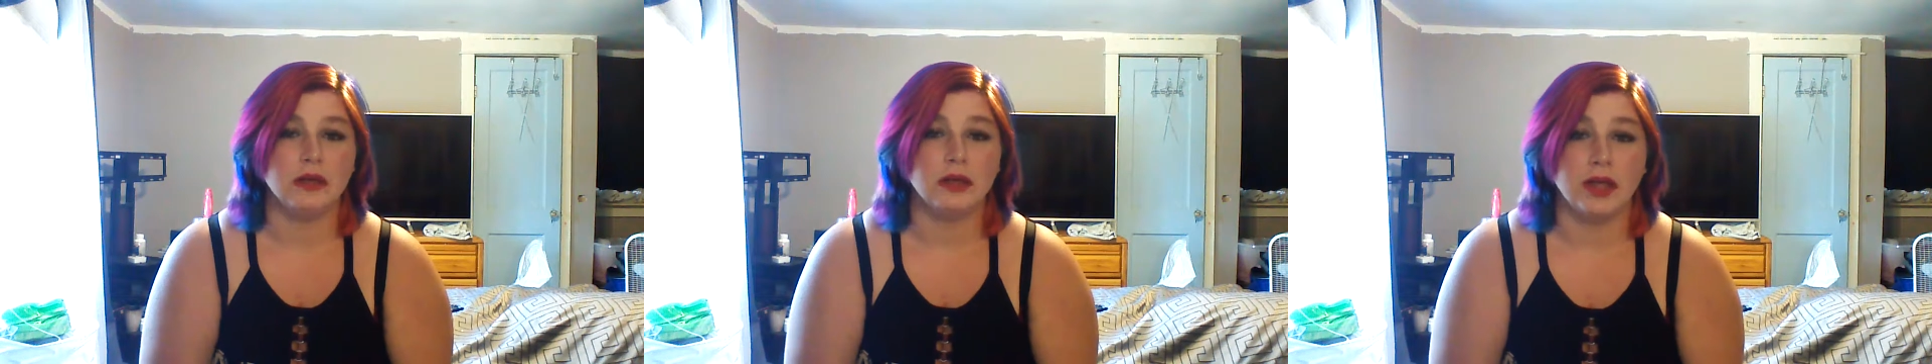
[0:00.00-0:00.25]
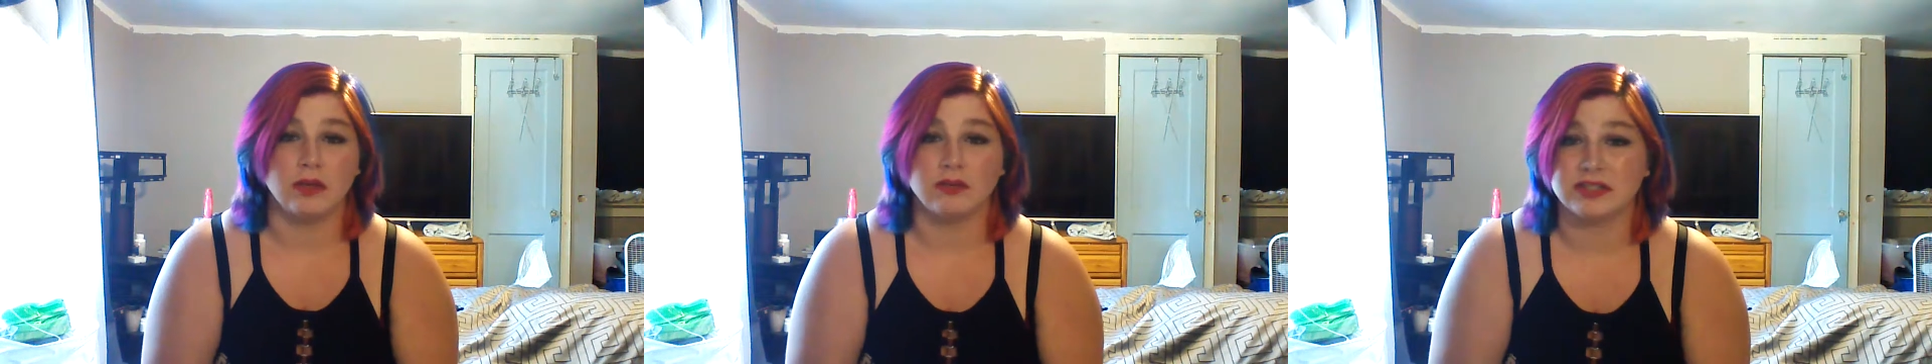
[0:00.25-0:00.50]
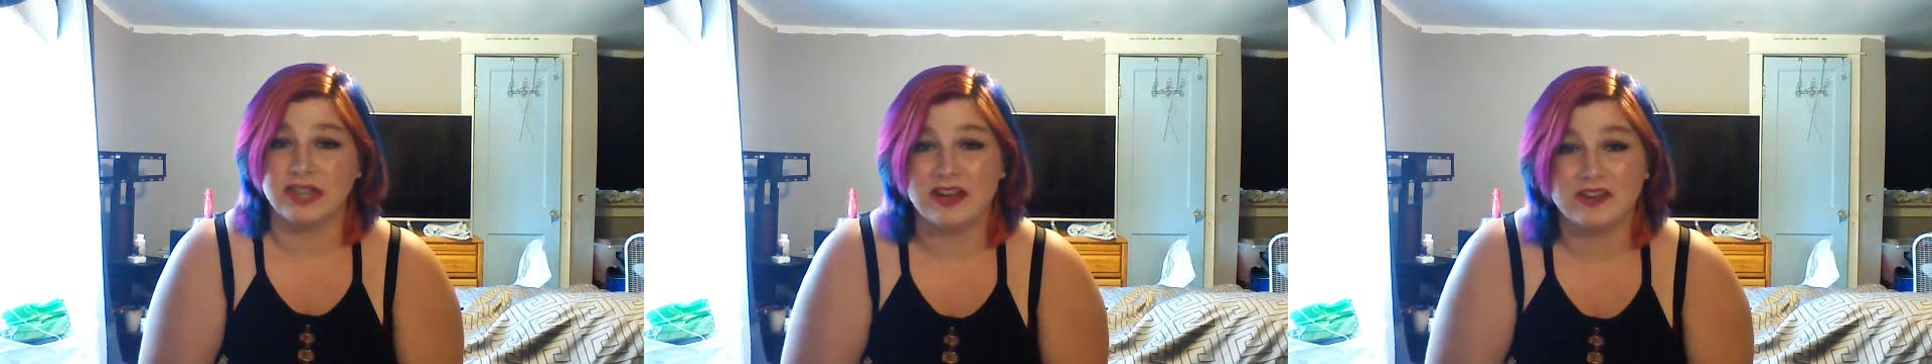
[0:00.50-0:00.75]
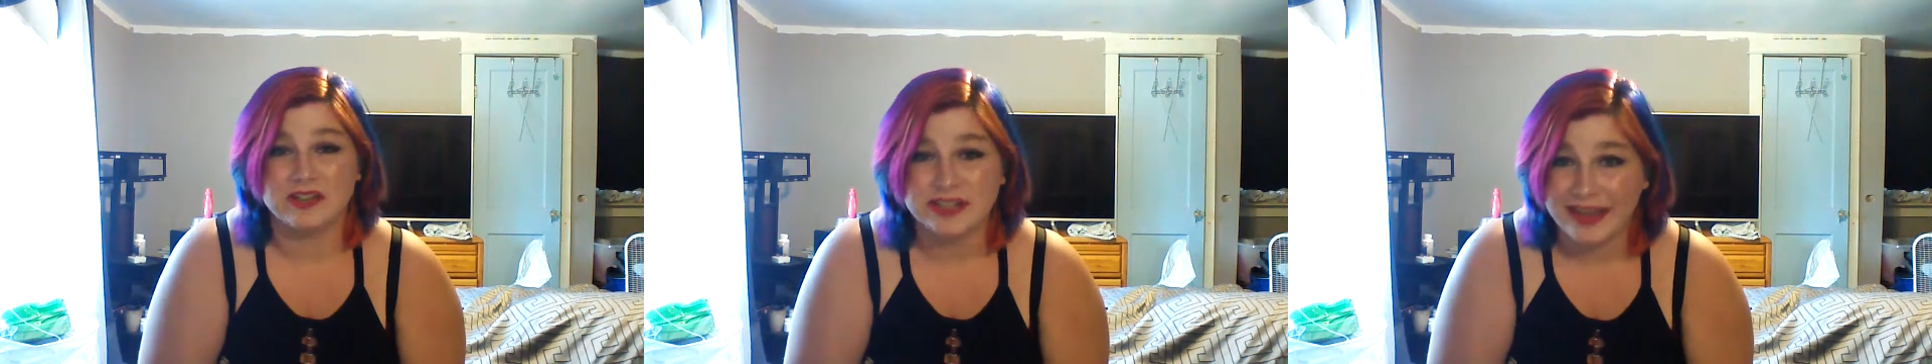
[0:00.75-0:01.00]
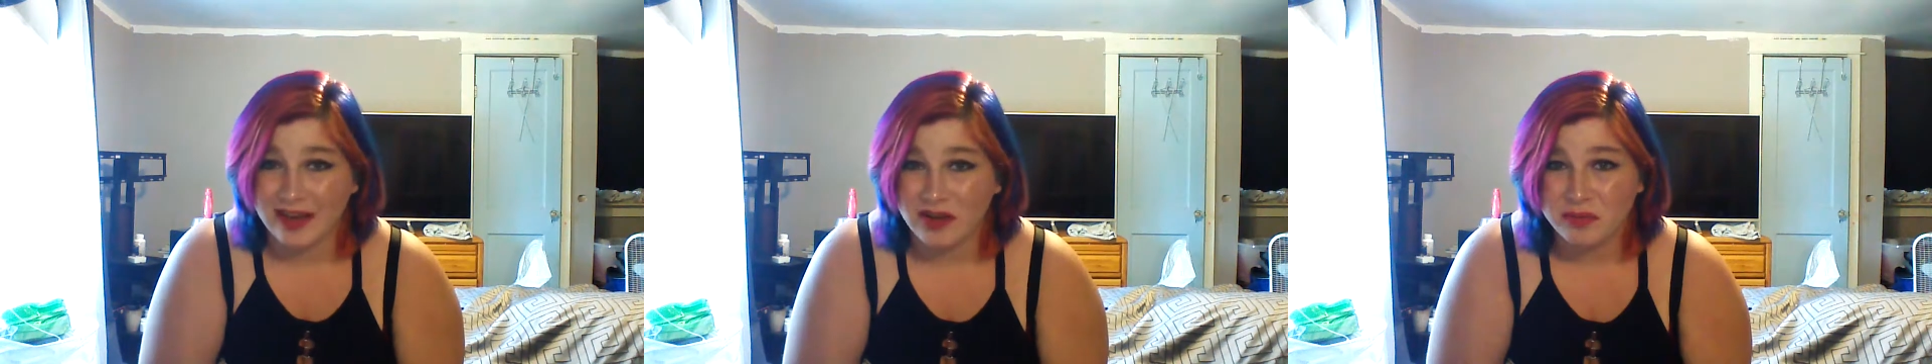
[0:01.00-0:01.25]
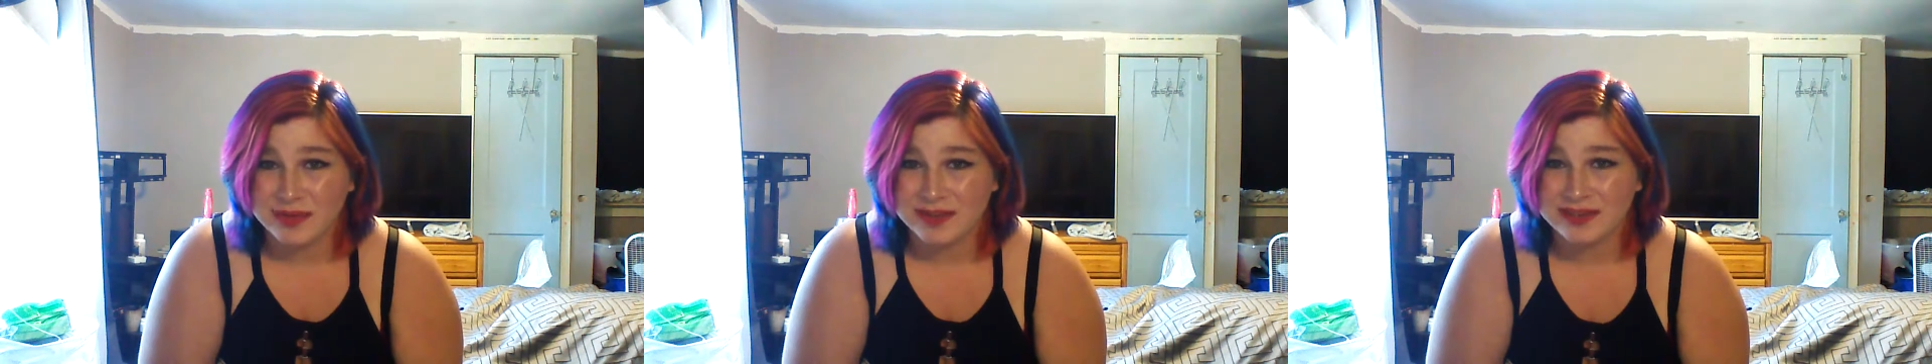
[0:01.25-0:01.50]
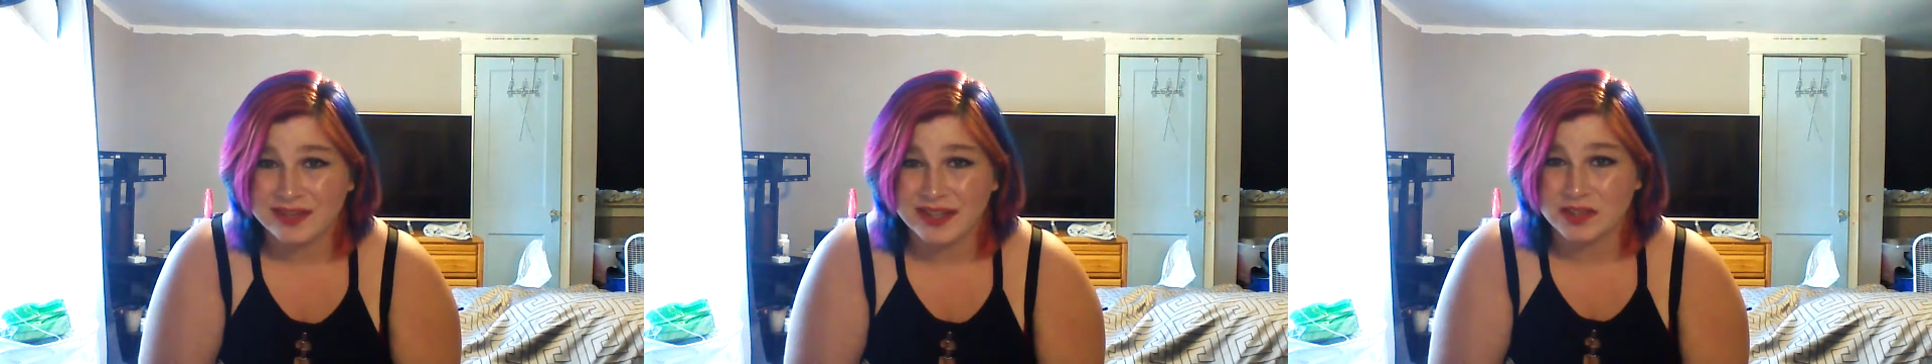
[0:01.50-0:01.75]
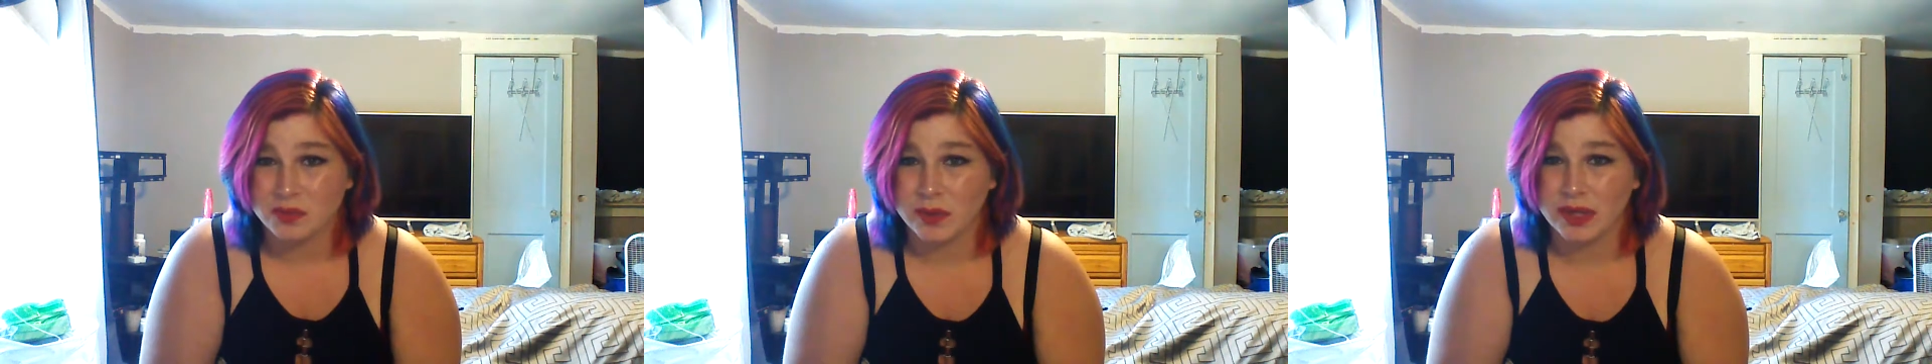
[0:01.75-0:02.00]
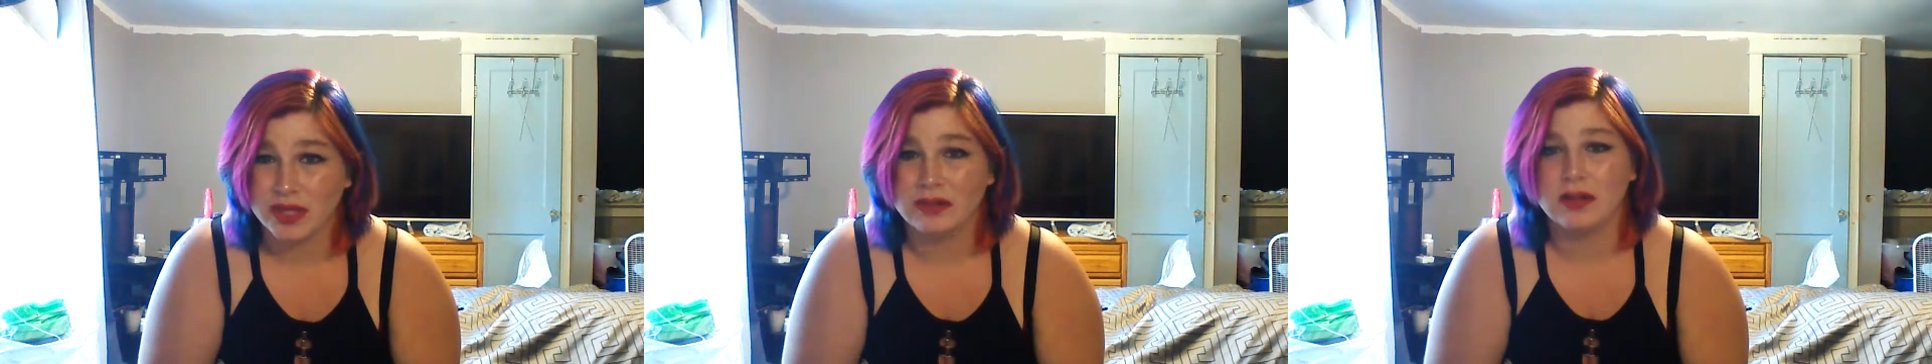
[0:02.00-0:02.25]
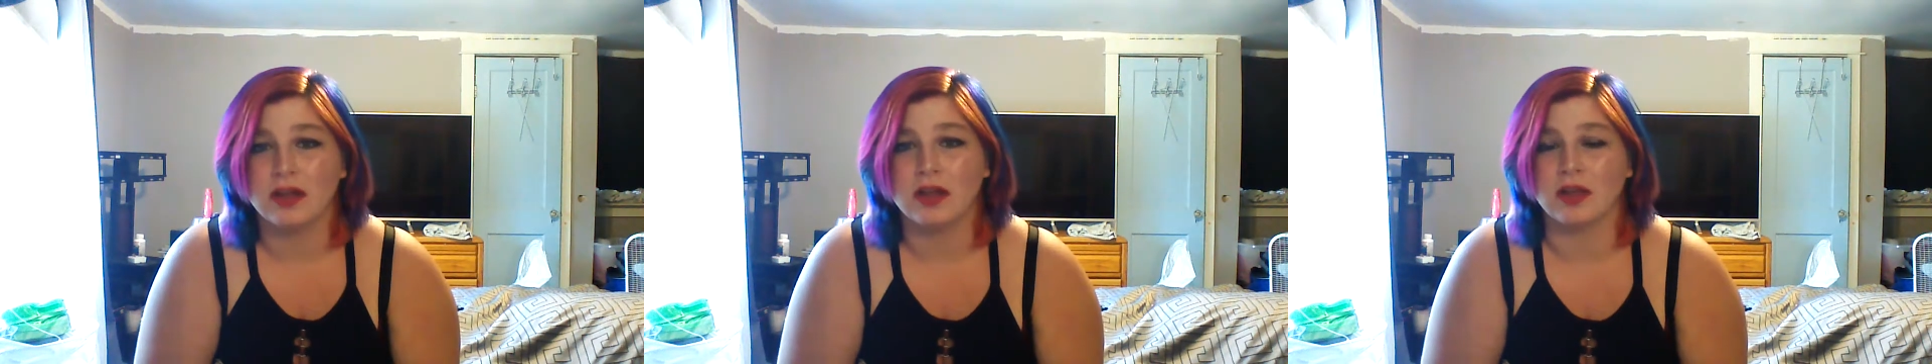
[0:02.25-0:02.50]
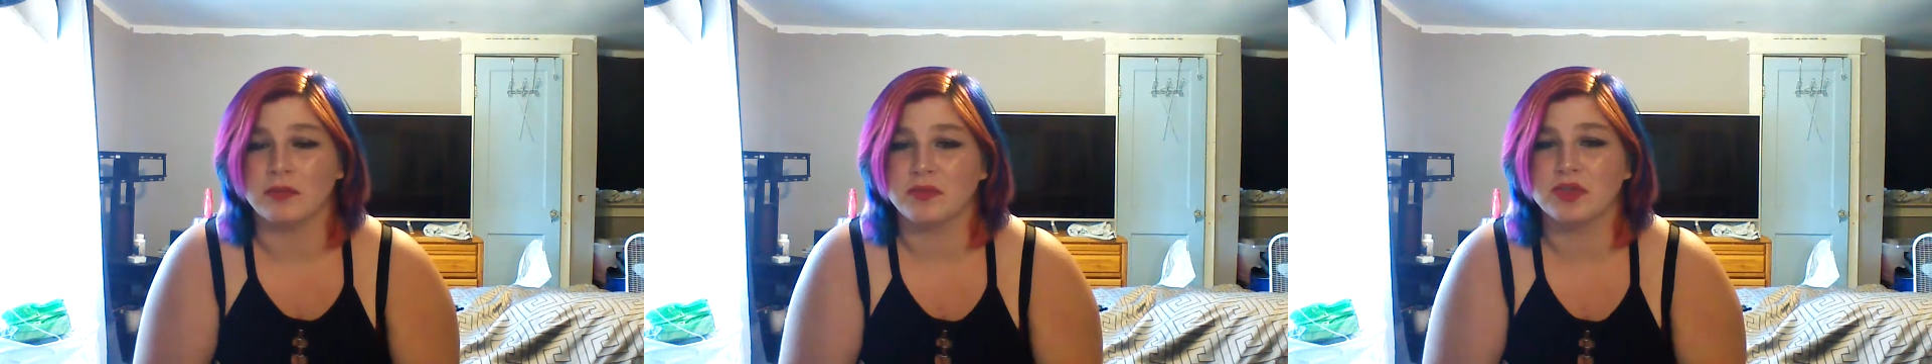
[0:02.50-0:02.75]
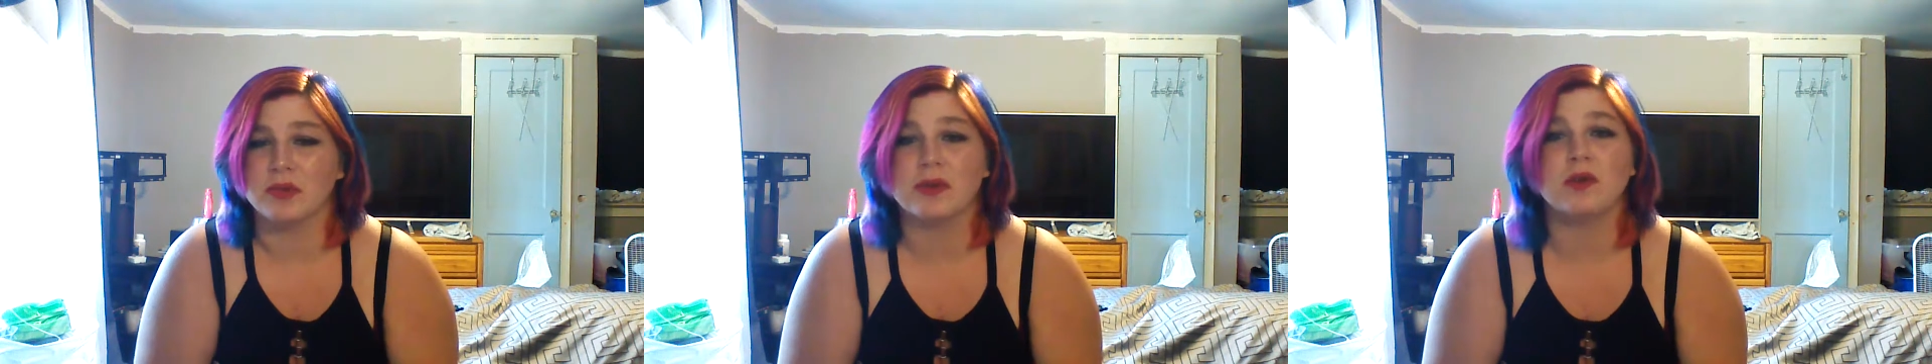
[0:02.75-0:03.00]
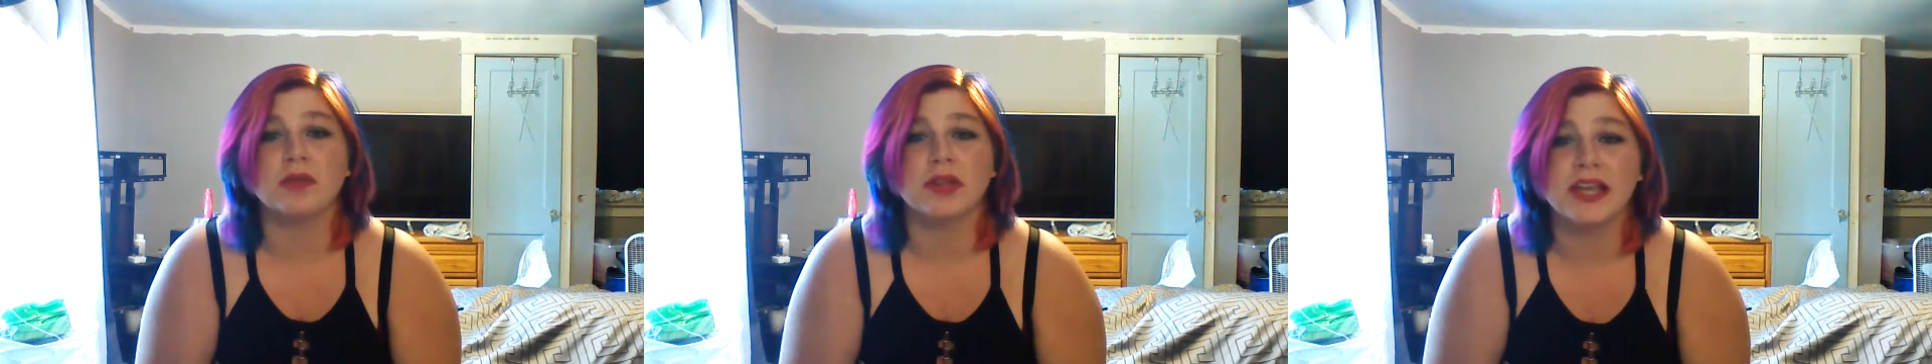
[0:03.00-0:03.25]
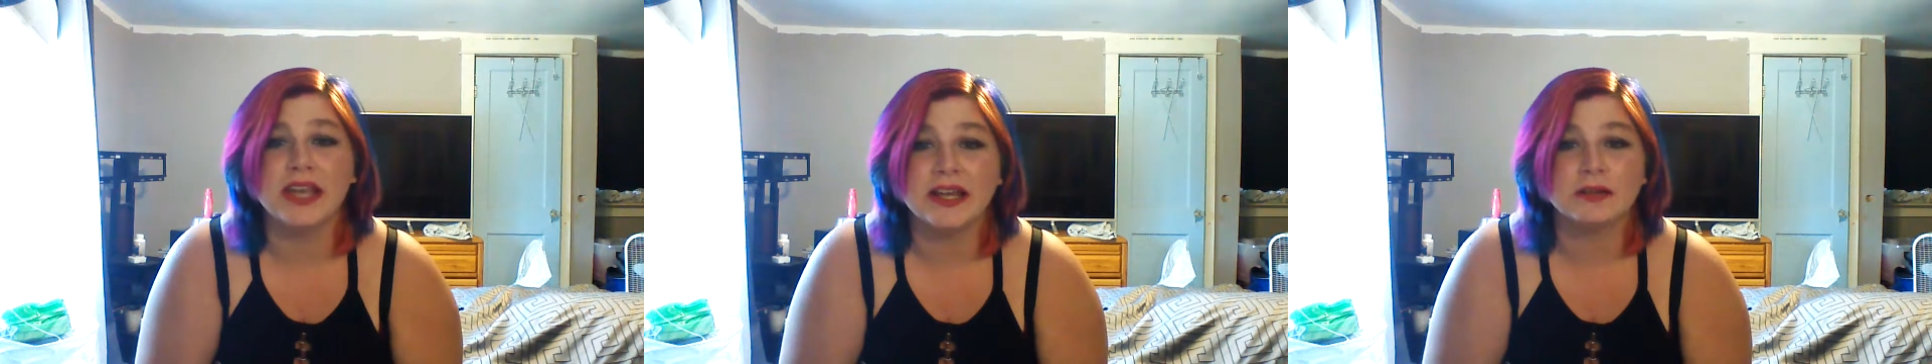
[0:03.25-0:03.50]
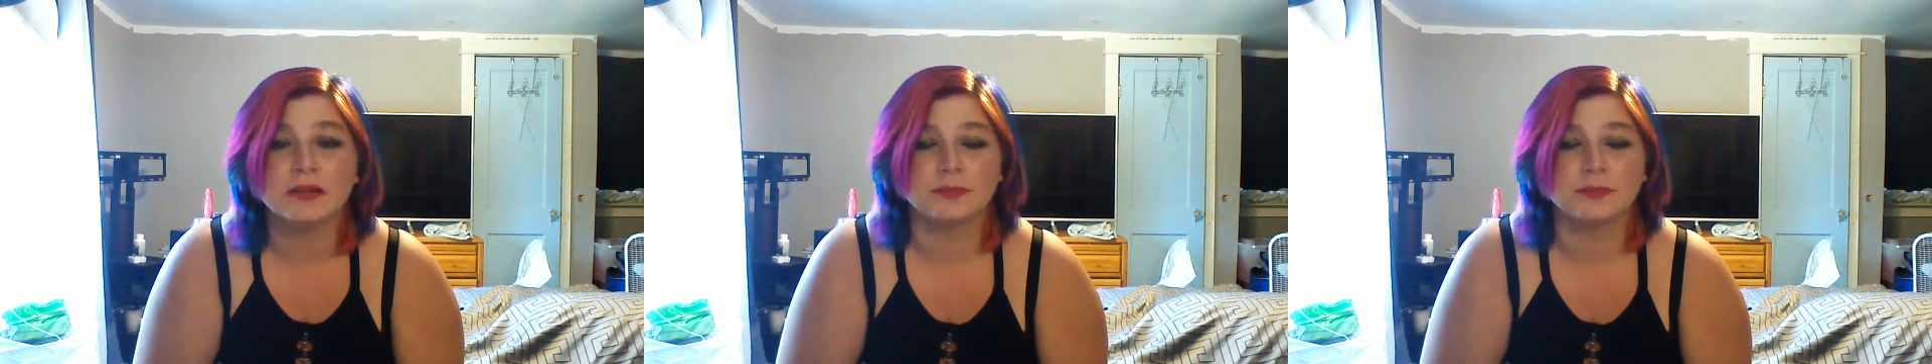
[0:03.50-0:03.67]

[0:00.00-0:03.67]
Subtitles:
It will stain your scalp as well, so it'll bleed.